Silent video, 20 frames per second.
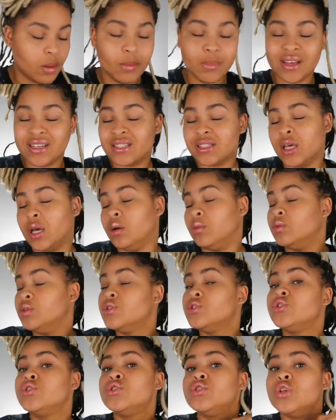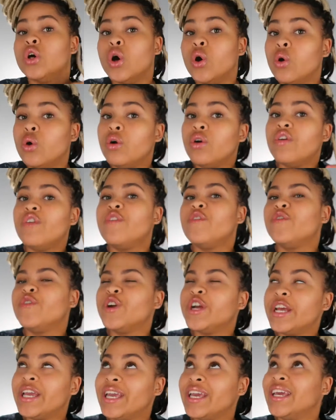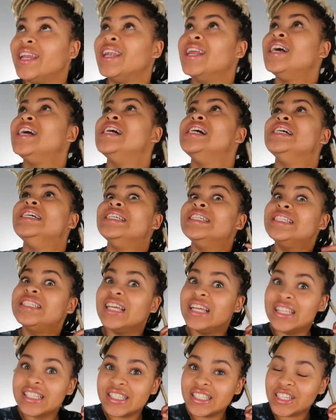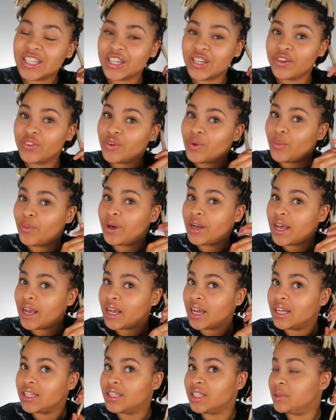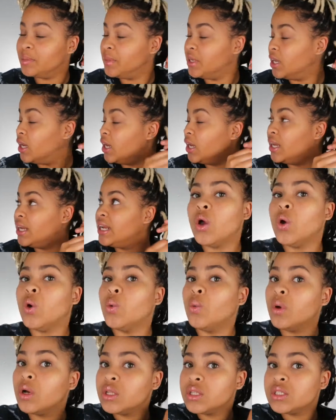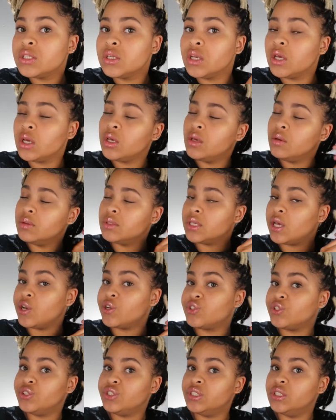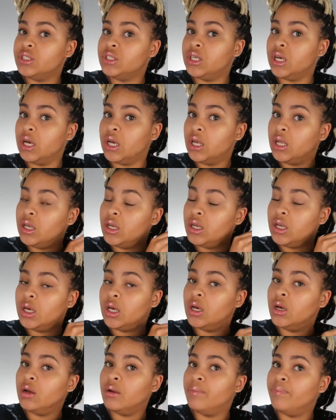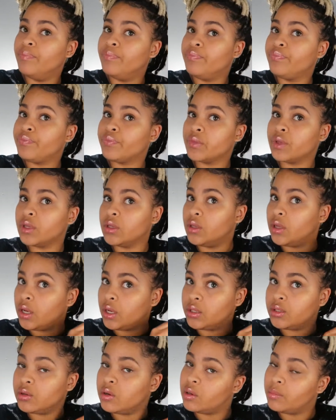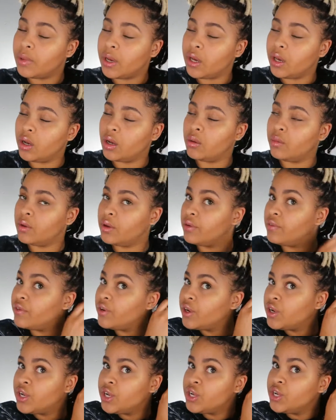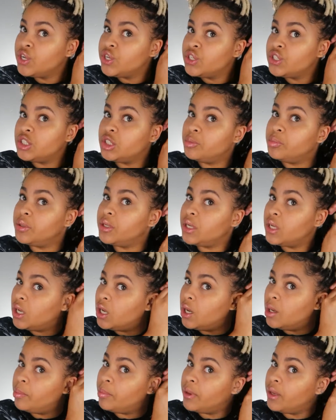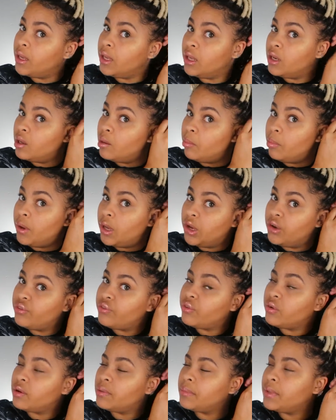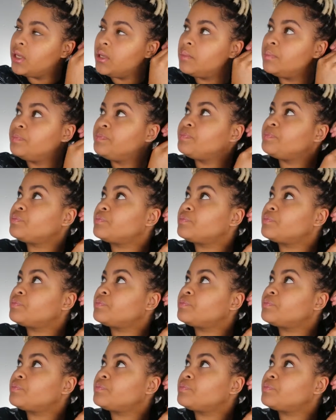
my scalp was so freaking sensitive when I got them done. Once Nikki was actually done like doing my hair or whatever, she put it up in a bun for me,